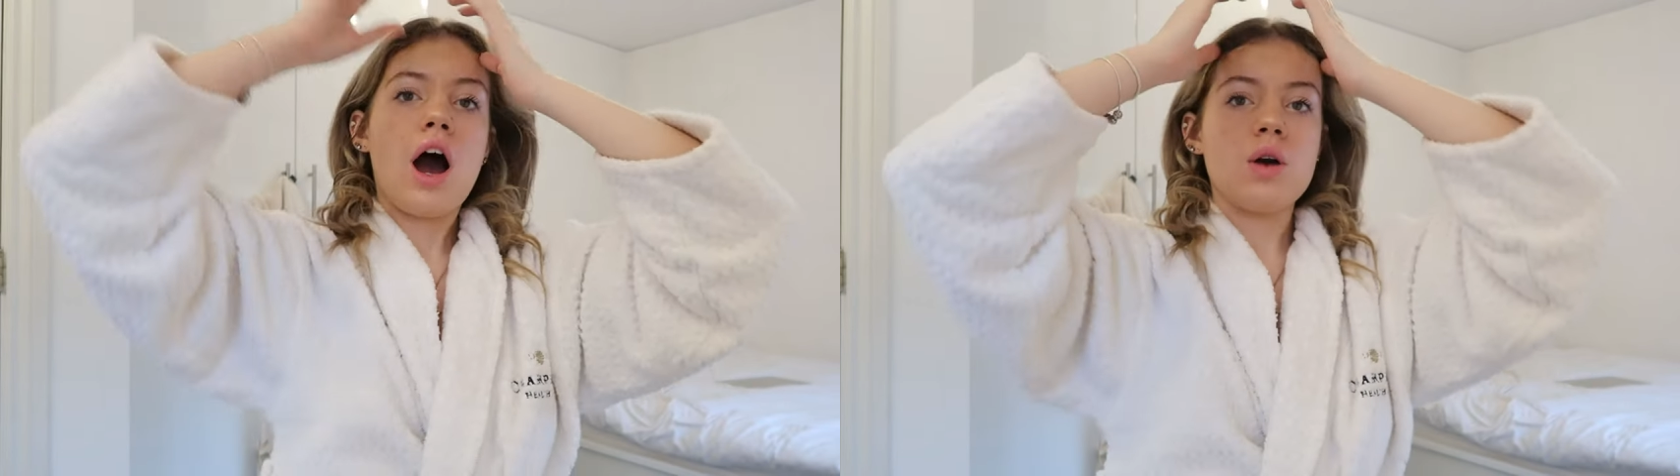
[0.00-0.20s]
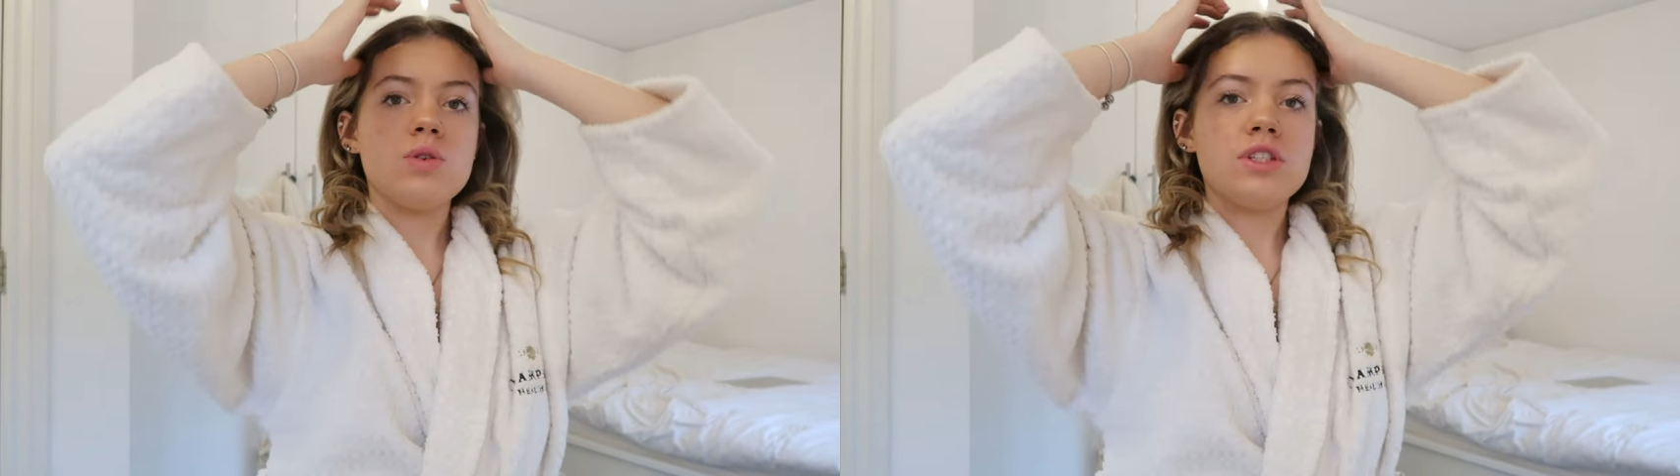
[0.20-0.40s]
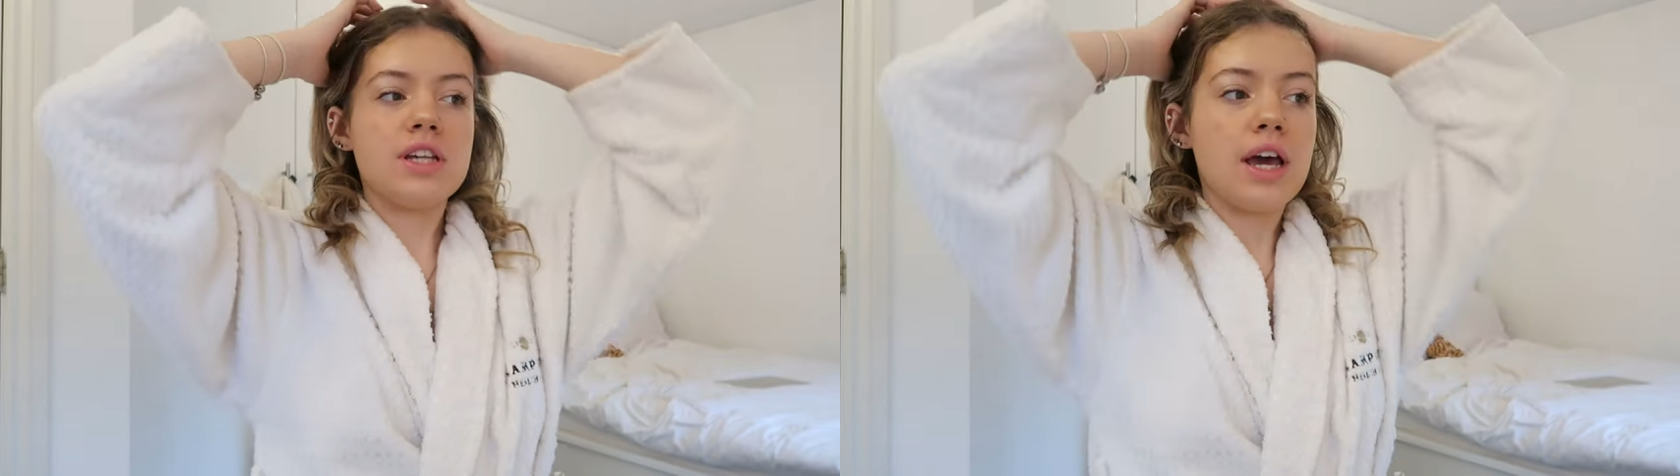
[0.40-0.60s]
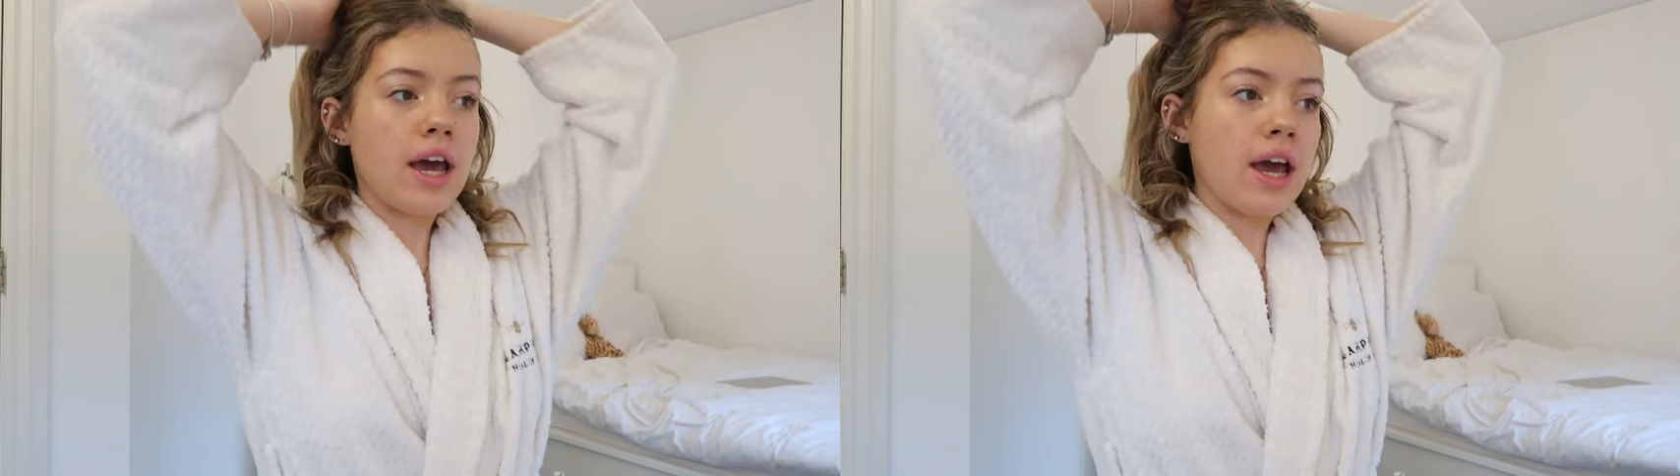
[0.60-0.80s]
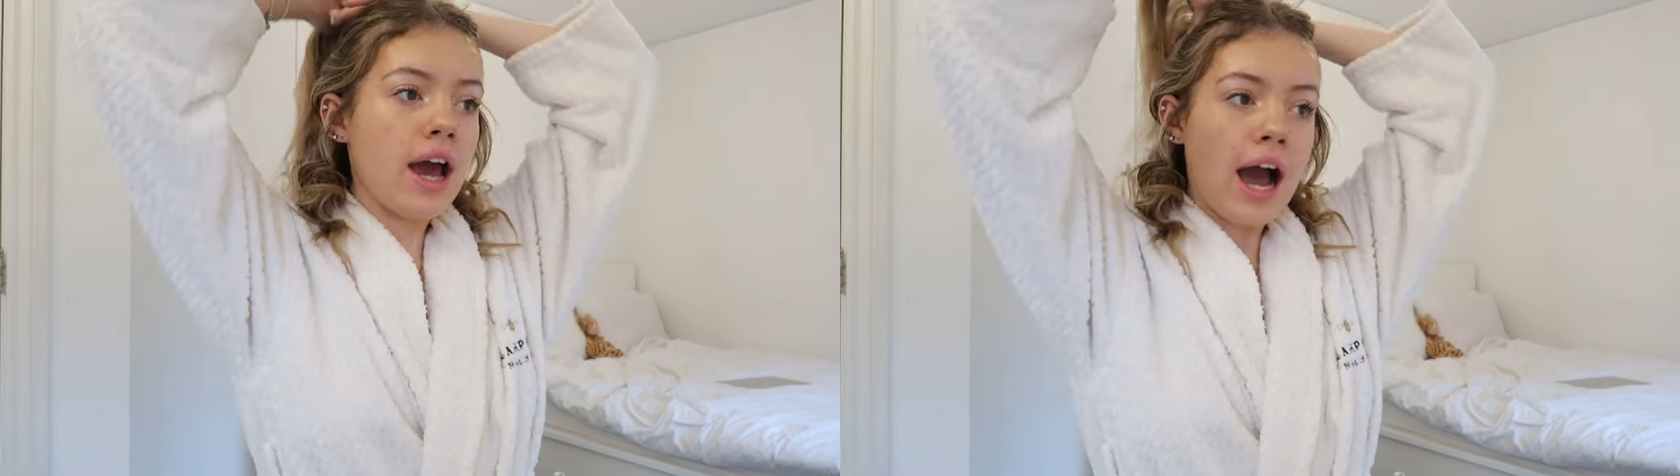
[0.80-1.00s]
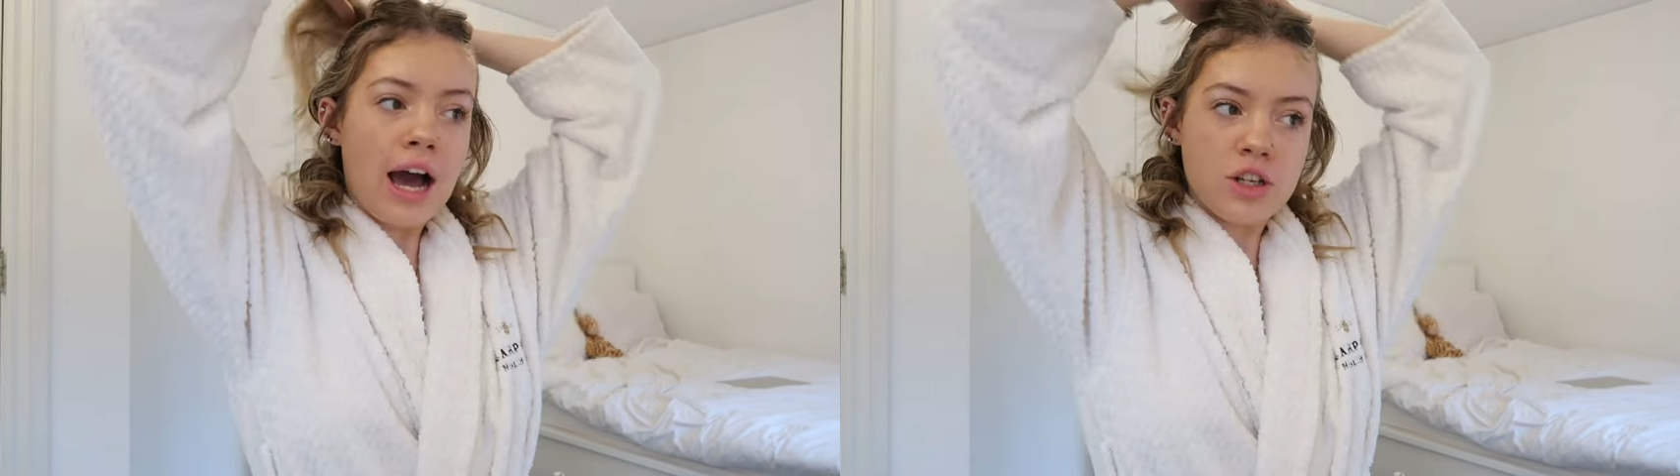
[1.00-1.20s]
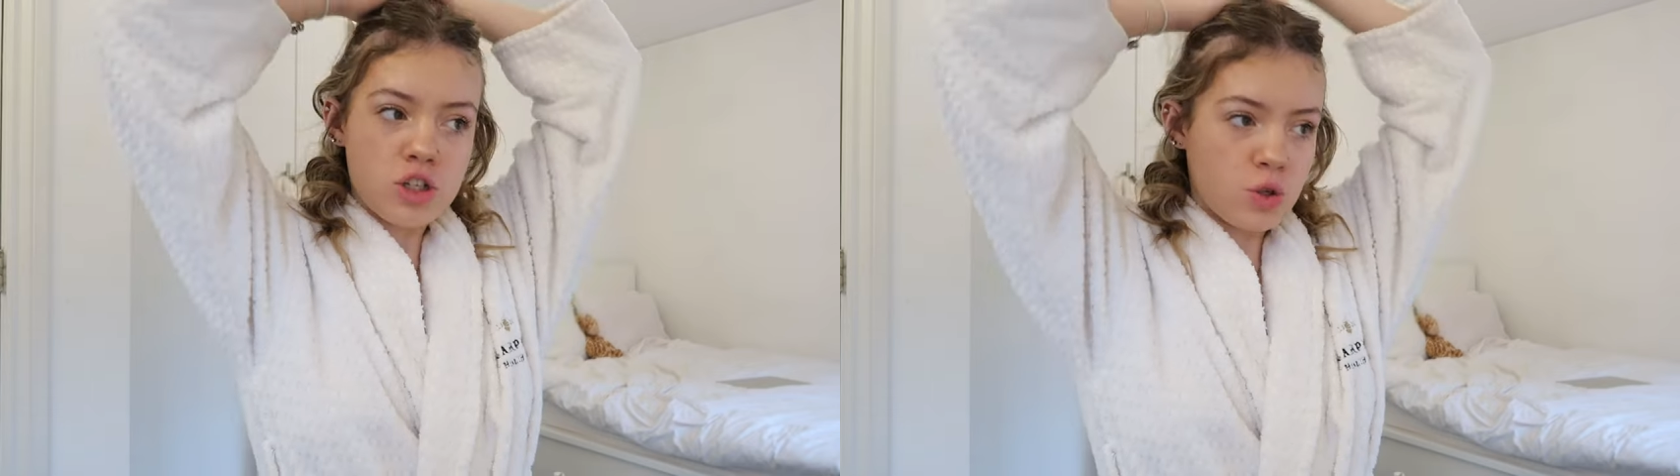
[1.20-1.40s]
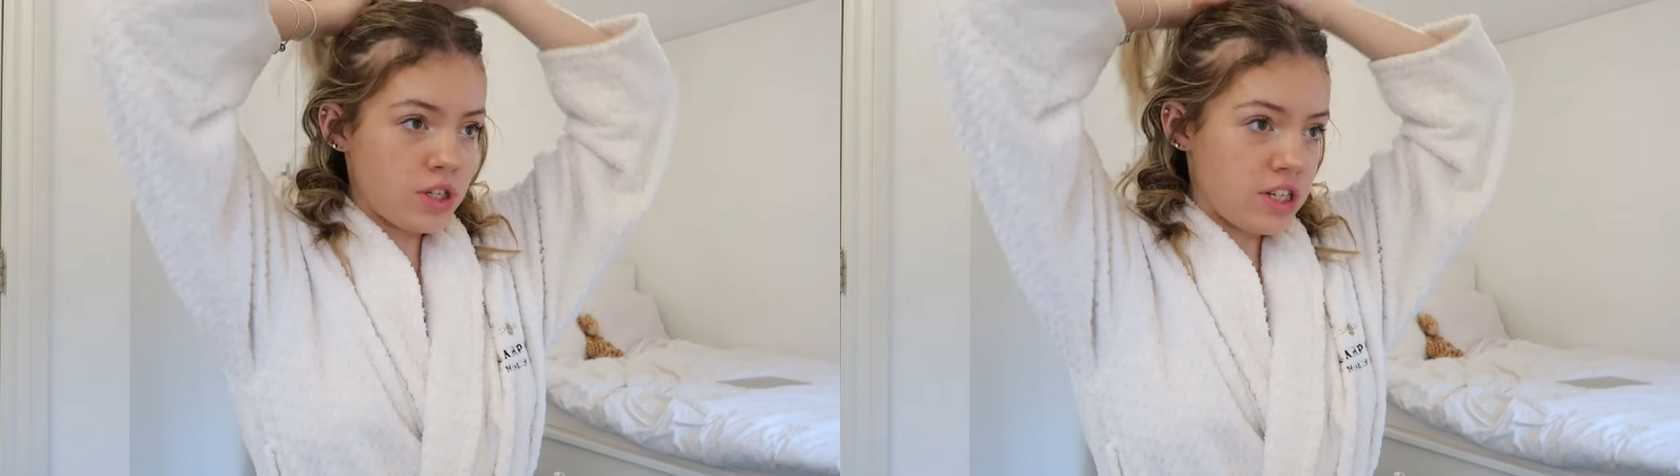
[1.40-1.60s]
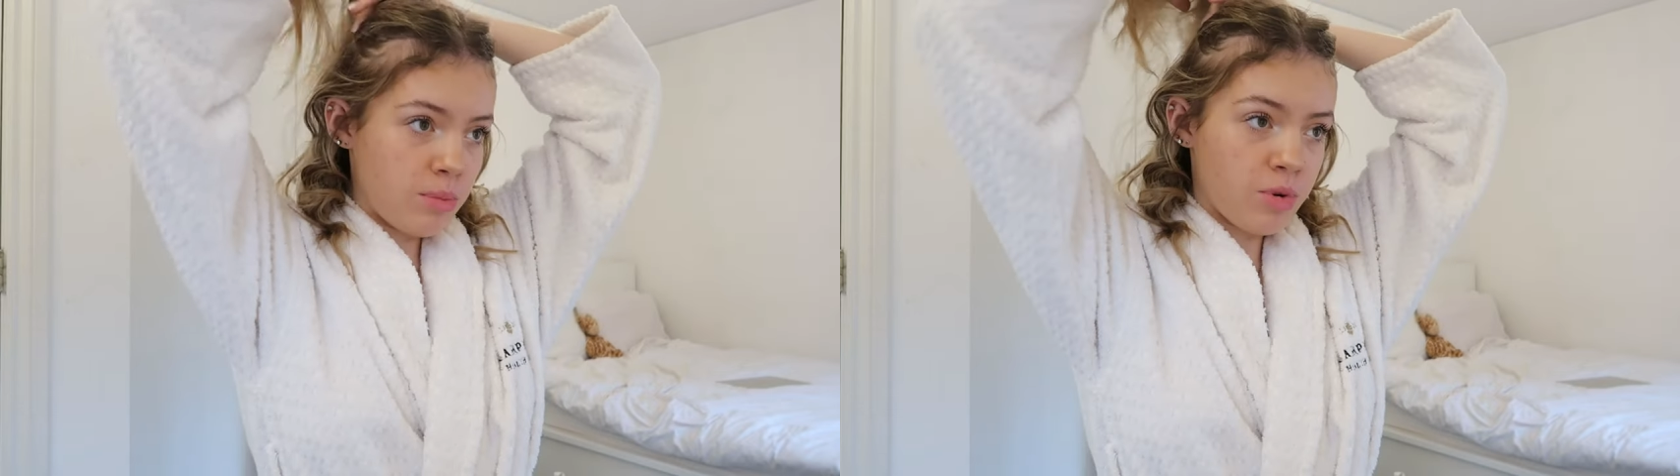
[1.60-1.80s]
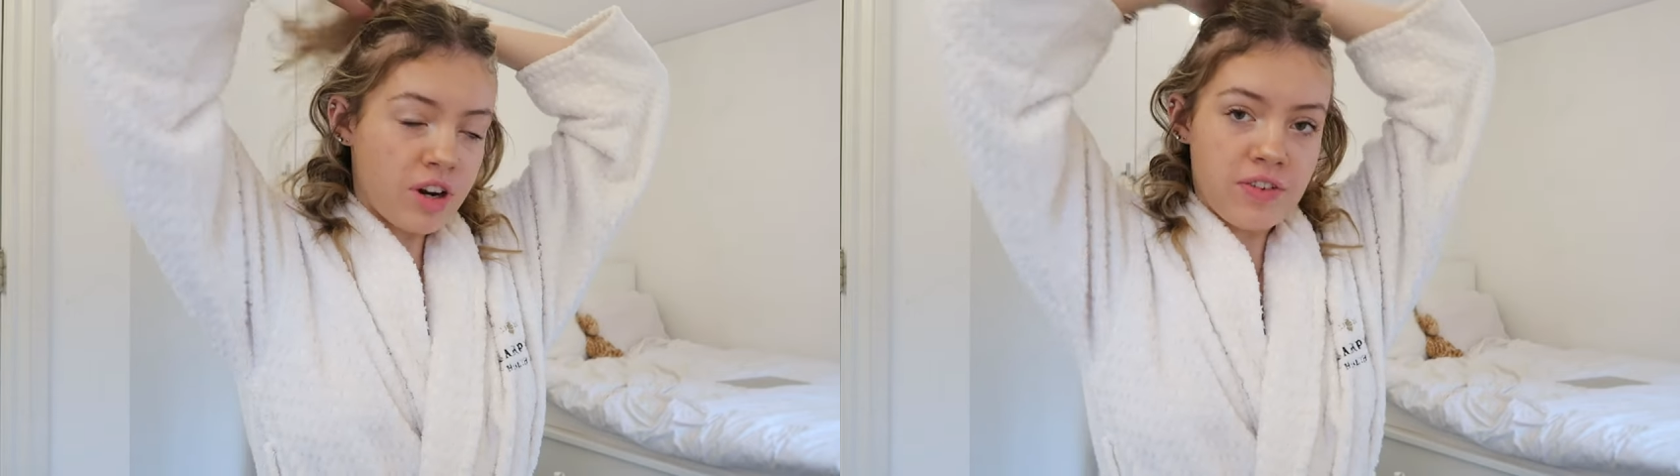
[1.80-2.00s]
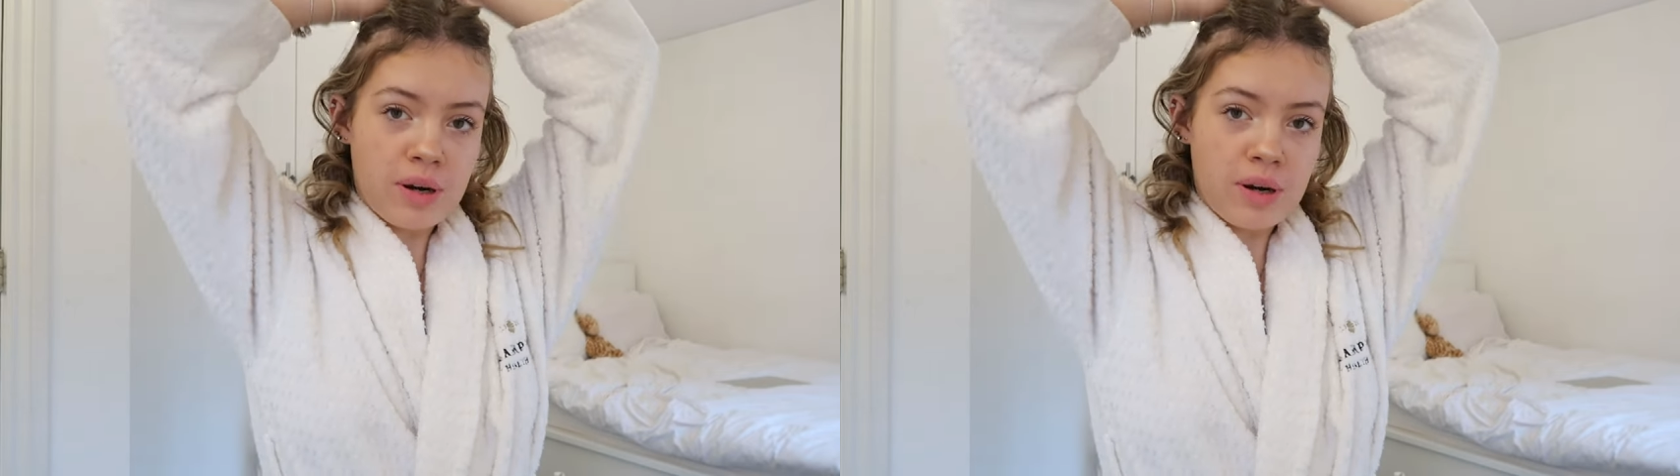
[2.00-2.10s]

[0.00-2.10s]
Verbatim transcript: I would sit here and do a debrief,